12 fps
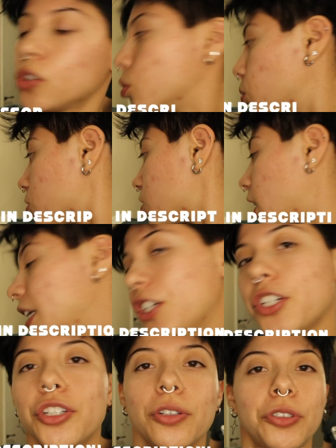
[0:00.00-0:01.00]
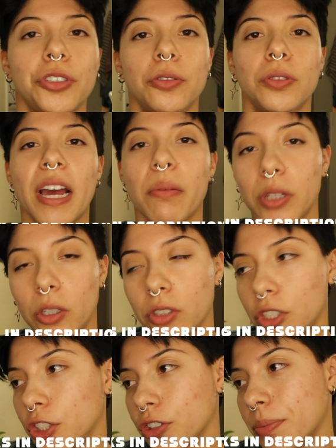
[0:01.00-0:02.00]
tools that I just showed you down below in the
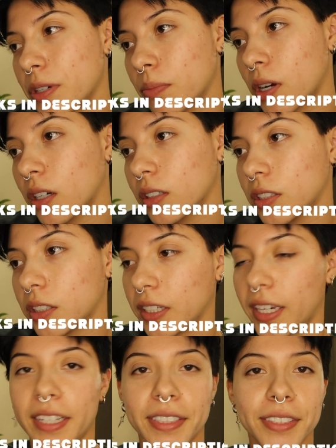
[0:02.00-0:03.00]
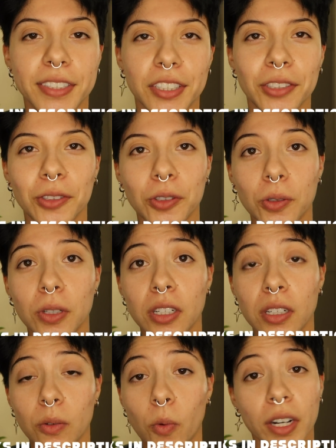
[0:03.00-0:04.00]
description box in case you
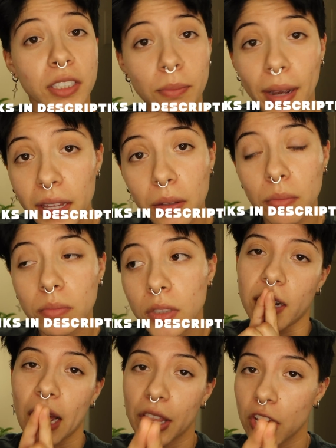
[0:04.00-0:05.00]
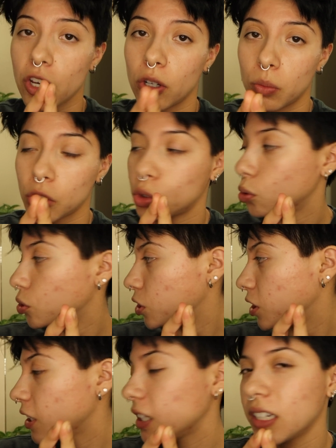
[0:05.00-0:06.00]
wanted to buy them. Now that you know what tools you
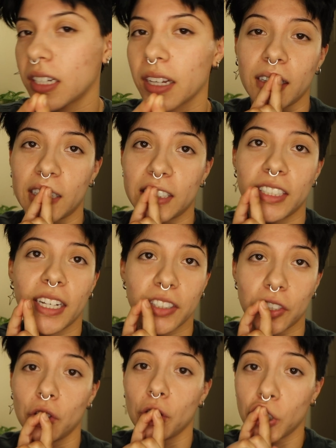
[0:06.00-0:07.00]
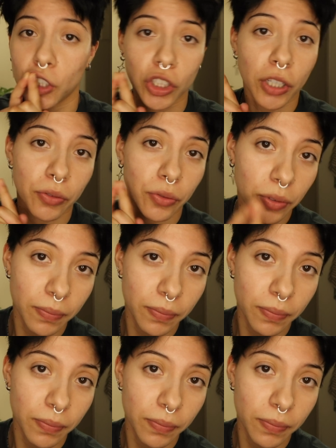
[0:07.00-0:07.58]
need, let's get to the good stuff.